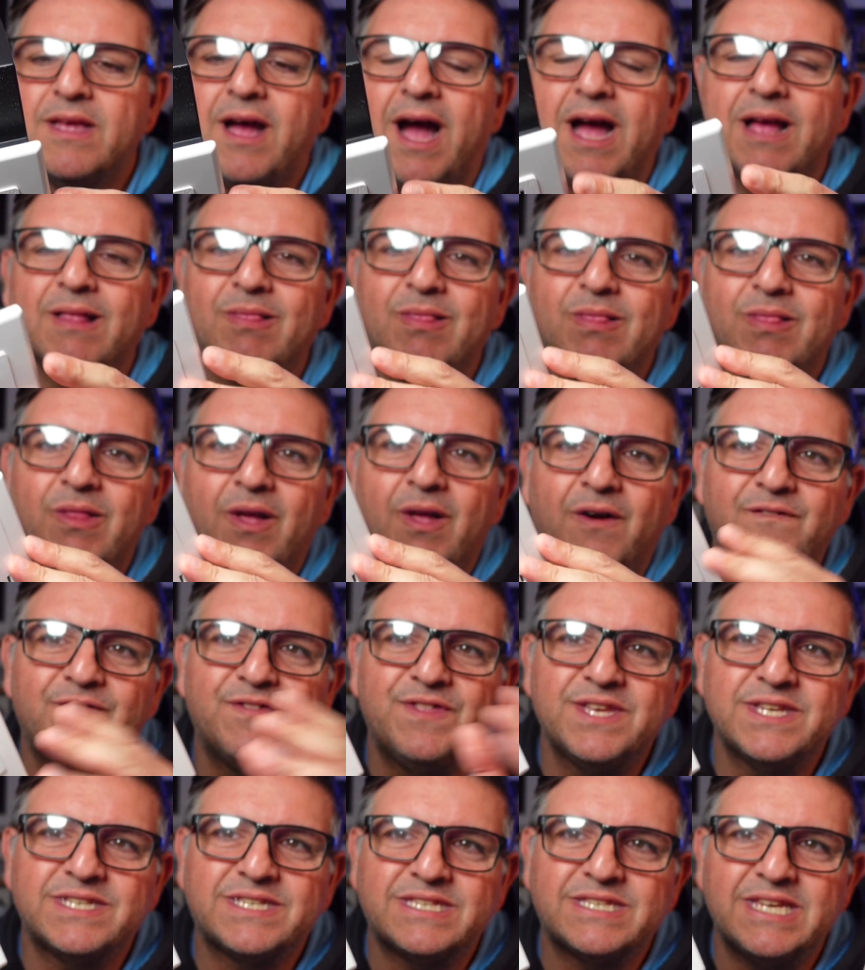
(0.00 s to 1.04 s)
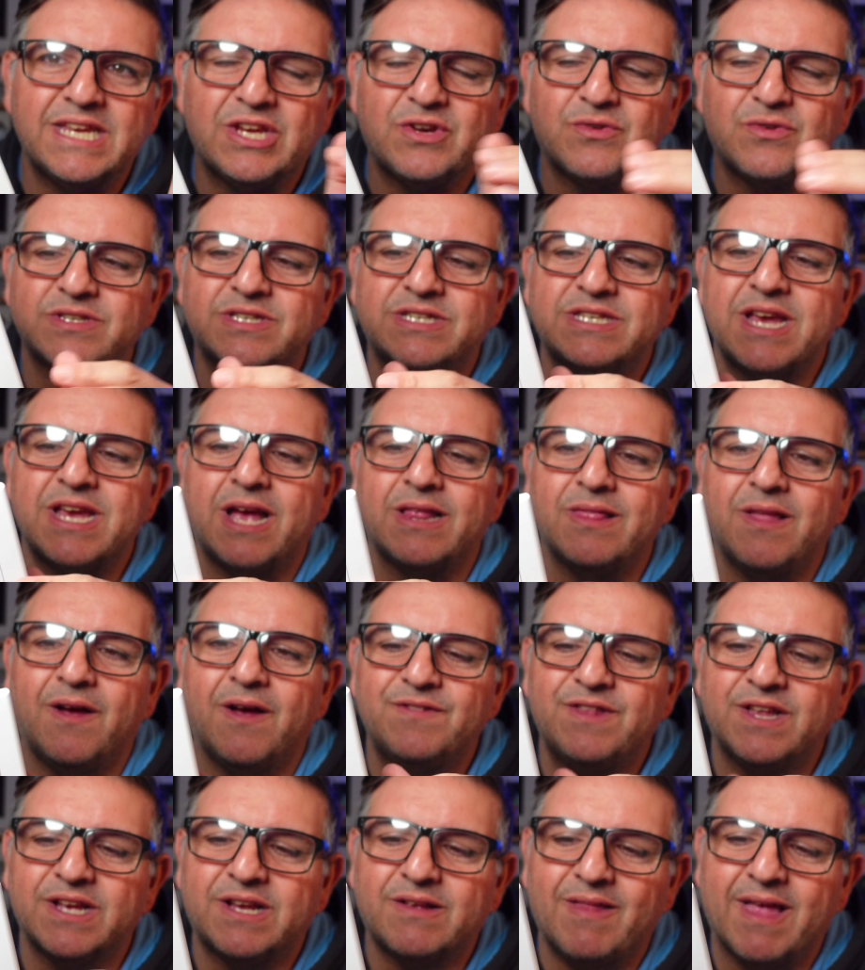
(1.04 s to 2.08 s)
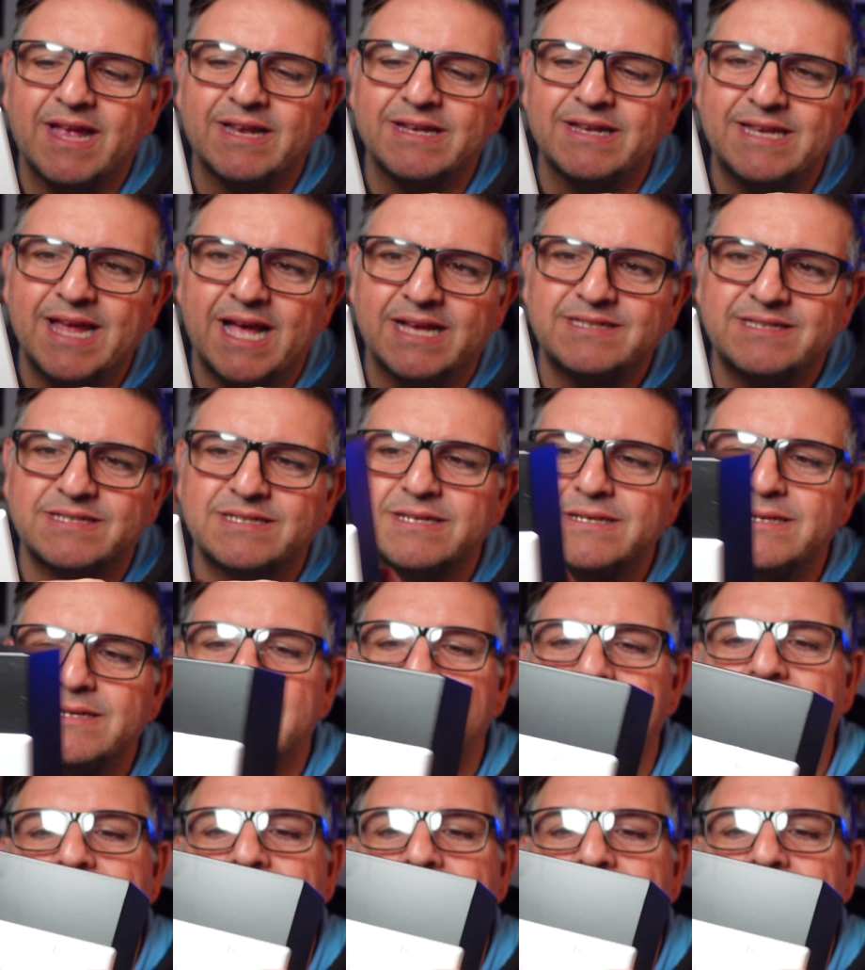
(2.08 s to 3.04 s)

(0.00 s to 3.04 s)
I love the secrecy. I love the clandestine kind